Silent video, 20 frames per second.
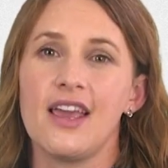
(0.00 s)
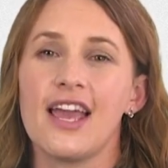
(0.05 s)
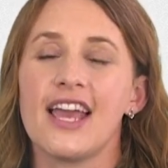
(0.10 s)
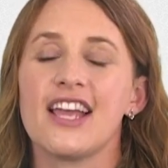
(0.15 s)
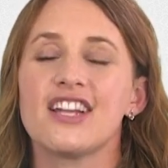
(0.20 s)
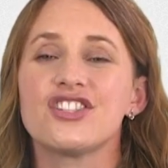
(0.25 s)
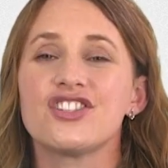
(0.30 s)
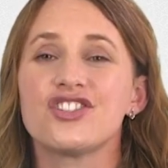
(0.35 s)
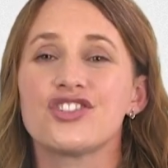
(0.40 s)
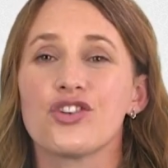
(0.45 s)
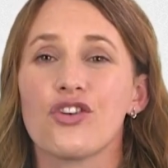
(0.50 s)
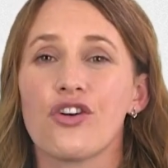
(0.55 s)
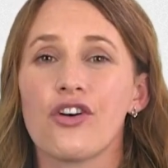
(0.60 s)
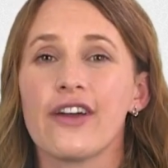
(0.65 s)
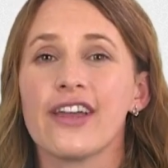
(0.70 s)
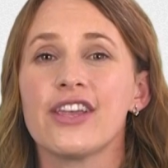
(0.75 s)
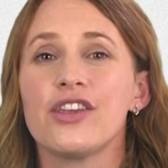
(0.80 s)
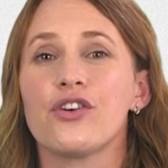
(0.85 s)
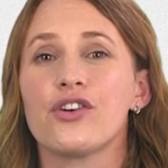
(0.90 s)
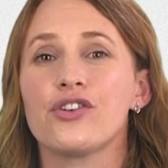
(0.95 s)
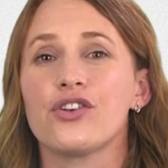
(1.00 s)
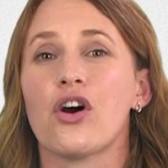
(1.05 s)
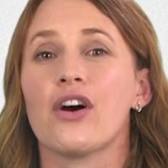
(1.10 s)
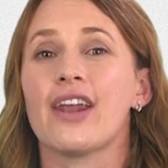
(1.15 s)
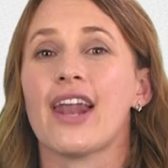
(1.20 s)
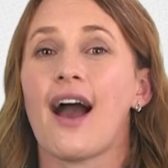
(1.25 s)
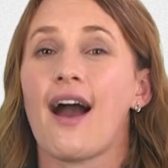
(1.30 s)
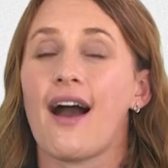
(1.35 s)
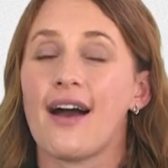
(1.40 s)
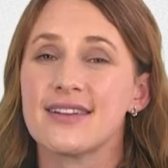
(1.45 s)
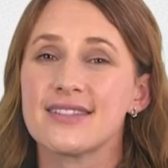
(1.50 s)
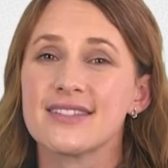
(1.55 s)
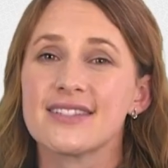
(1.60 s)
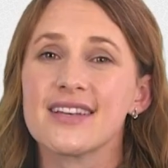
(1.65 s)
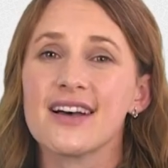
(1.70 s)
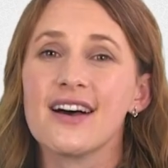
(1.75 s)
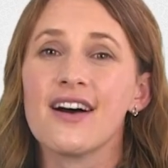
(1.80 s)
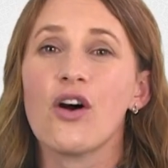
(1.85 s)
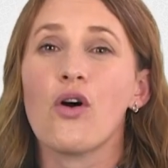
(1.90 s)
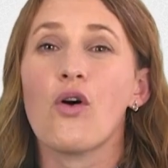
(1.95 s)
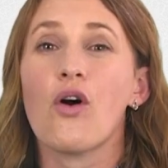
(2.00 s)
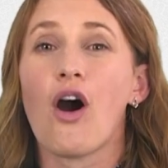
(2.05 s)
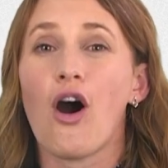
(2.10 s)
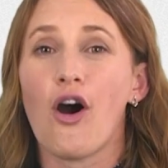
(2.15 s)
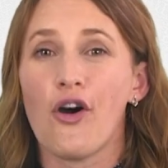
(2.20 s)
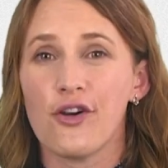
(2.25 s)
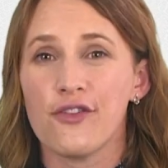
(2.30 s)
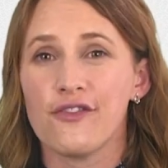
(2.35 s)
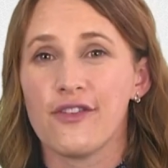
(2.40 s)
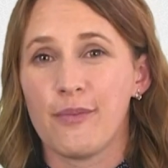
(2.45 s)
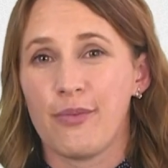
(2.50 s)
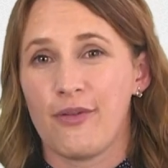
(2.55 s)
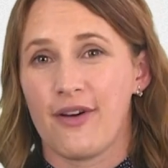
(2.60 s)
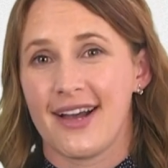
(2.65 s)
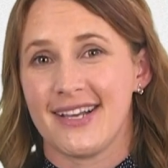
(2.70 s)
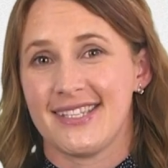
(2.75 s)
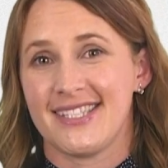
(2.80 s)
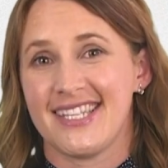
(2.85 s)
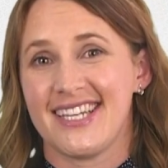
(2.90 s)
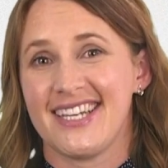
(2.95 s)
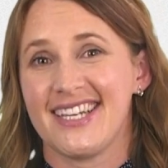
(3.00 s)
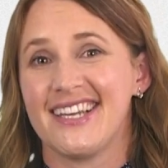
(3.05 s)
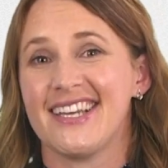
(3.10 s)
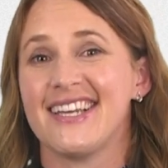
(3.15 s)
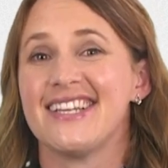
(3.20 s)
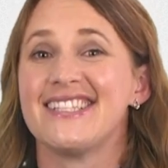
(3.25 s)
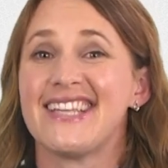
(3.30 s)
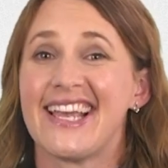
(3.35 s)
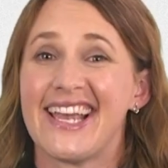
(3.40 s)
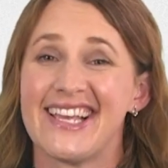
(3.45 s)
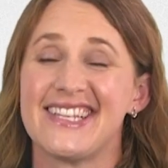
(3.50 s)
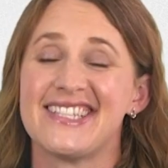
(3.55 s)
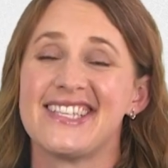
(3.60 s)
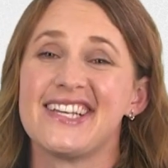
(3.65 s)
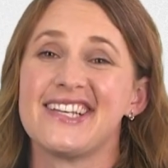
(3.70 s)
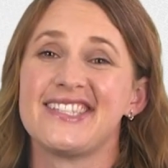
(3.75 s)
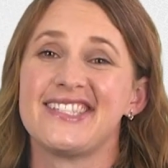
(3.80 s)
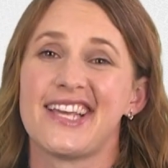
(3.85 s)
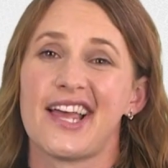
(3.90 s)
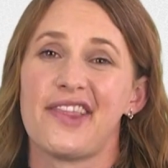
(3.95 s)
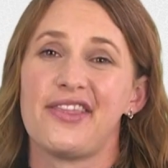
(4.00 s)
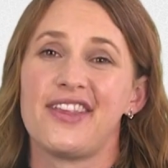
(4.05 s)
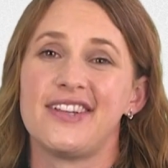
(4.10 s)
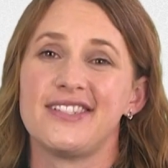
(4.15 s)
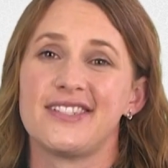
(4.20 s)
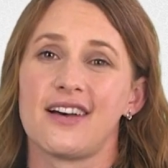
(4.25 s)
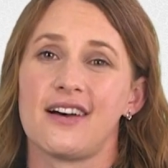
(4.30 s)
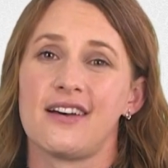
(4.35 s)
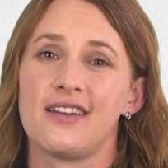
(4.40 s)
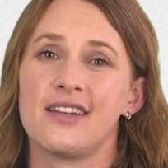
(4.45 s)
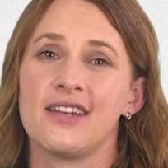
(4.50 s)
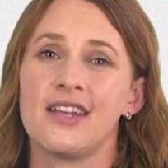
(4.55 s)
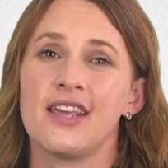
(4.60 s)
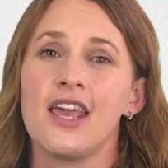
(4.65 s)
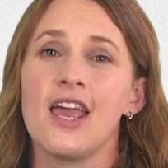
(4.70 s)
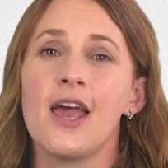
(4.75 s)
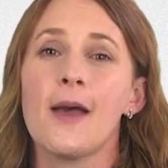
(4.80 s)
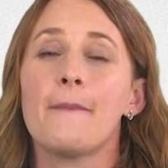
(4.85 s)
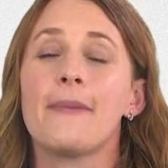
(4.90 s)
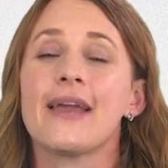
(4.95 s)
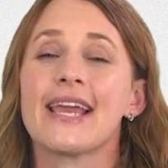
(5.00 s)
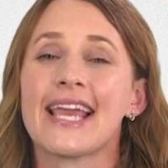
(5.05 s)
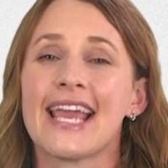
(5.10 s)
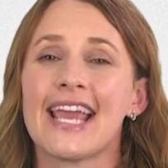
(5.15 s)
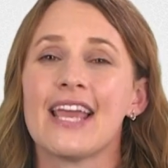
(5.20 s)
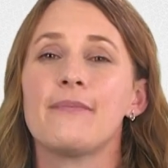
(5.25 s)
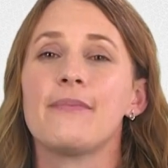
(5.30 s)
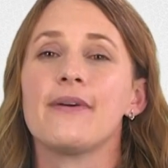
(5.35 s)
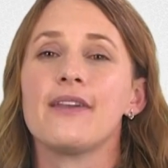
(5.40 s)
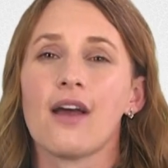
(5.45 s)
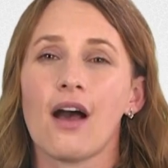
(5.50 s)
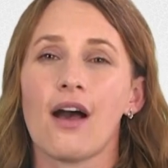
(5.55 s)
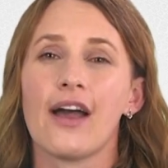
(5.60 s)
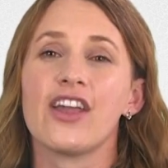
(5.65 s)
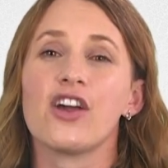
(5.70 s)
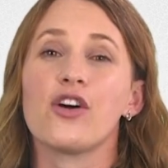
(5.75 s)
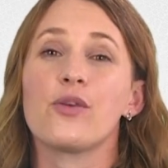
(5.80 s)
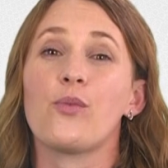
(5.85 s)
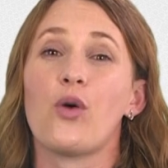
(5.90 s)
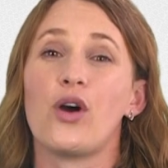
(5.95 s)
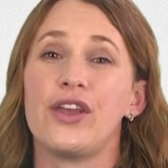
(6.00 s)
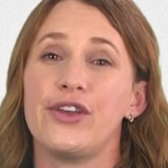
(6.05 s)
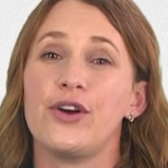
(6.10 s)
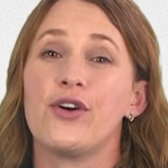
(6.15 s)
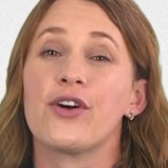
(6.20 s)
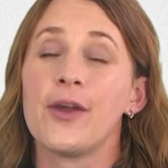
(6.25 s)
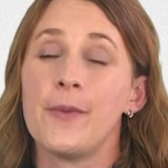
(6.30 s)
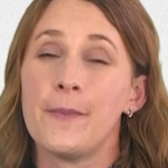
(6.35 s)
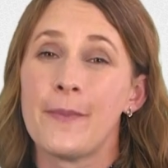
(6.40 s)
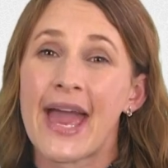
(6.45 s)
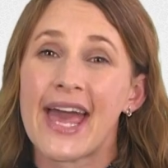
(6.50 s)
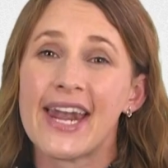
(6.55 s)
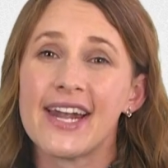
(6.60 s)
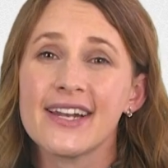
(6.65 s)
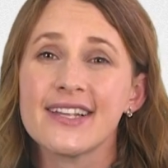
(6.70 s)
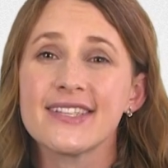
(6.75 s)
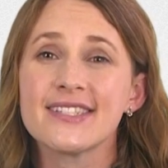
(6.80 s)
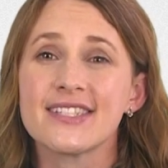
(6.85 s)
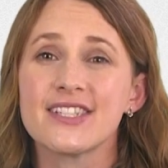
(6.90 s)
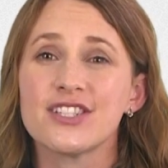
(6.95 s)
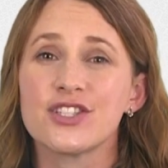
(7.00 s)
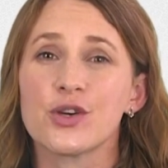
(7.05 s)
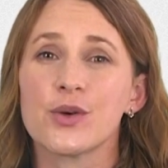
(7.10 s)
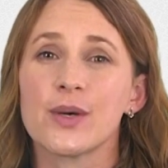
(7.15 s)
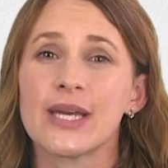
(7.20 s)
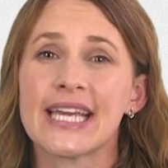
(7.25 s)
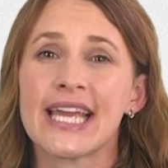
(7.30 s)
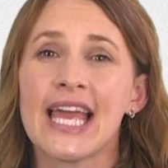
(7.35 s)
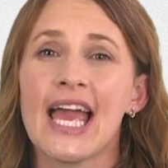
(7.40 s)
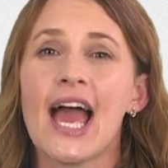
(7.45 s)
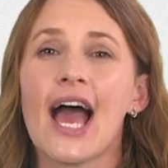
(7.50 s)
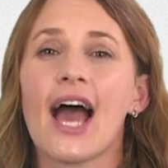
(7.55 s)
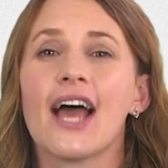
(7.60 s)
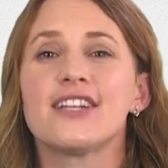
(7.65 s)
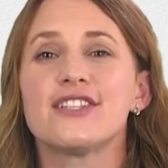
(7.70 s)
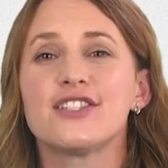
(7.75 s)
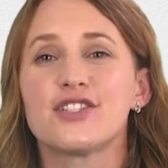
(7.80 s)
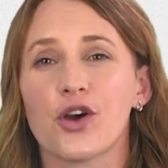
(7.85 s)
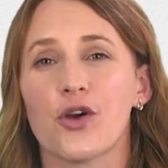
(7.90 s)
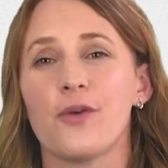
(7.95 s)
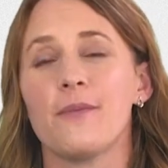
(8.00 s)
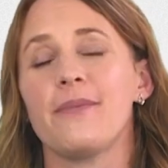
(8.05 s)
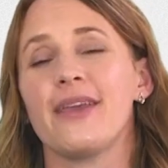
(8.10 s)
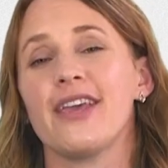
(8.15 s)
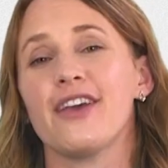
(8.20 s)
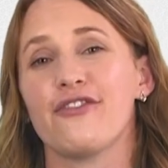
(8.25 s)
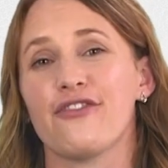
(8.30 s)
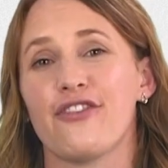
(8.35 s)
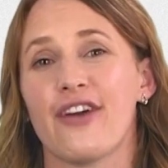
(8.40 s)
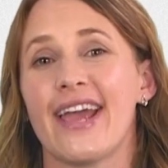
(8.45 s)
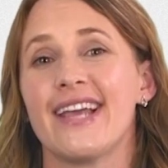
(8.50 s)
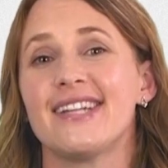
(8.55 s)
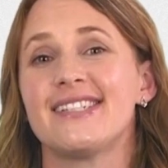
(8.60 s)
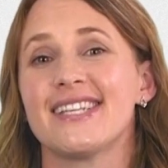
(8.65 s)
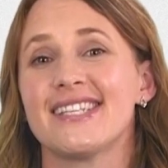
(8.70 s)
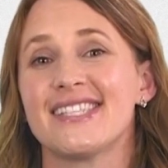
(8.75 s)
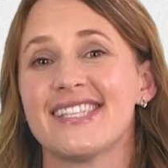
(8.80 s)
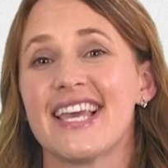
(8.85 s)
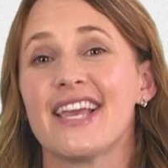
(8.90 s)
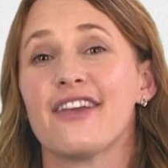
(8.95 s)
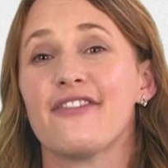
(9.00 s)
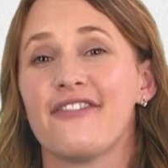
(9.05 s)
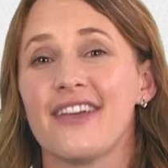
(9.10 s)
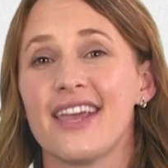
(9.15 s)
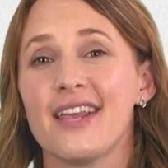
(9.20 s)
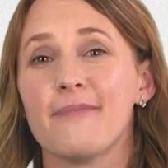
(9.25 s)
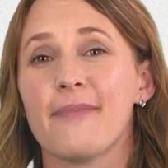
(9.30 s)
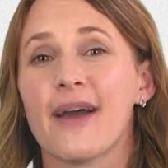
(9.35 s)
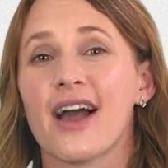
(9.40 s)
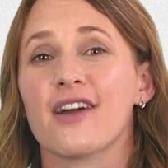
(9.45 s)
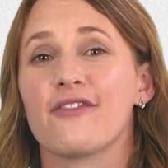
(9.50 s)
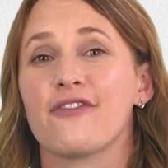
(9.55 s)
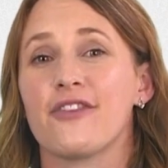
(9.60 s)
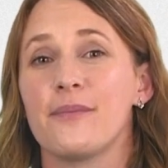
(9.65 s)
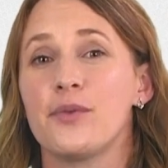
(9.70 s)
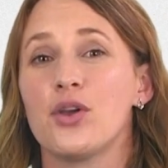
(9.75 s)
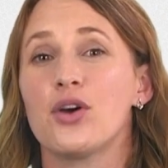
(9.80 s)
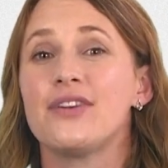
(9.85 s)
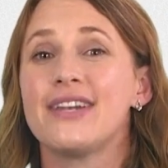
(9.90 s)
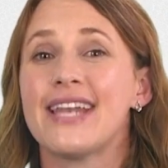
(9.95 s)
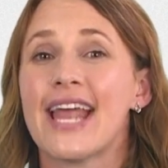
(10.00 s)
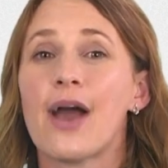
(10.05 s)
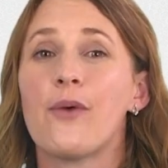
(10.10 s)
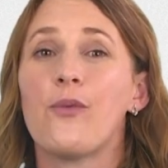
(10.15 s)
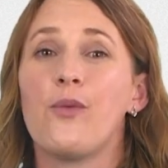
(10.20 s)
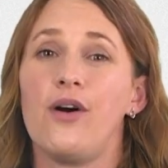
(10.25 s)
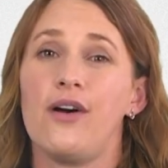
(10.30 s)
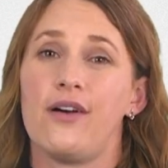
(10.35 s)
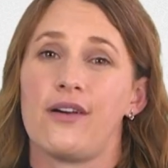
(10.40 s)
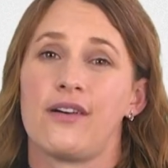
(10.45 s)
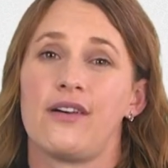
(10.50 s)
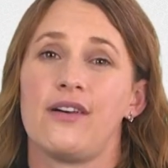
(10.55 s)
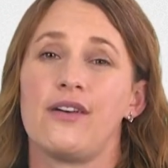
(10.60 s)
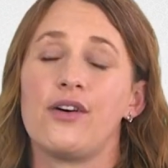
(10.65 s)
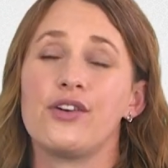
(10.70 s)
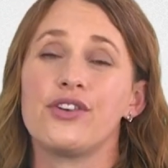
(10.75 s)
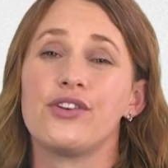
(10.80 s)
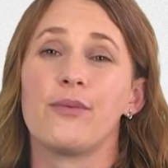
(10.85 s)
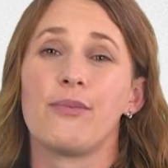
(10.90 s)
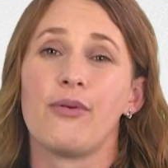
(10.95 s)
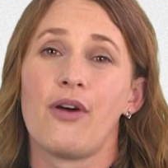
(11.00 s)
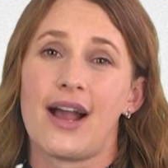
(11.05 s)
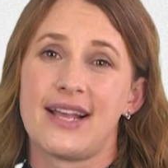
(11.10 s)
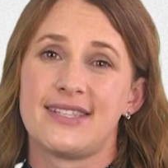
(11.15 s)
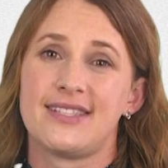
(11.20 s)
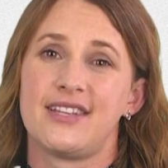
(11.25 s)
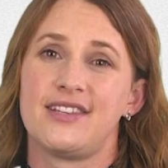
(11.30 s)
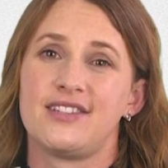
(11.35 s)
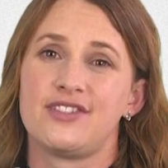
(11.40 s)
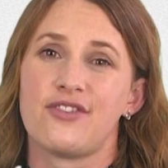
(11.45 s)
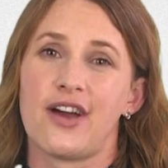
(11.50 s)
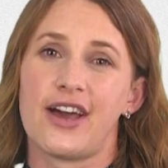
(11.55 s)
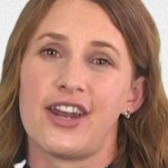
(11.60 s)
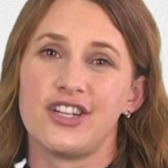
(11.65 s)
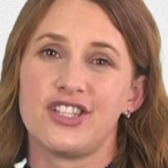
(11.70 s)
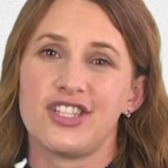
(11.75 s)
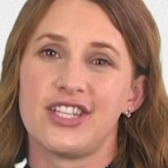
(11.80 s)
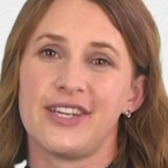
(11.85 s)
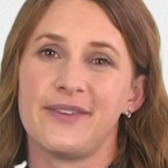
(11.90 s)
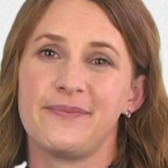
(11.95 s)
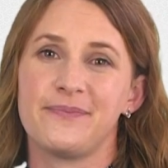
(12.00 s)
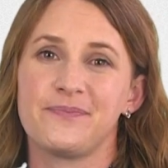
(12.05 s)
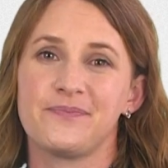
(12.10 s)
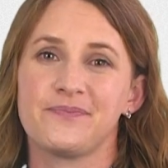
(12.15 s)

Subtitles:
Ensuring you're not under or overpricing is easier said than done, but keep an eye on what your competitors are doing and don't be afraid to seek feedback from your network on your pricing strategy.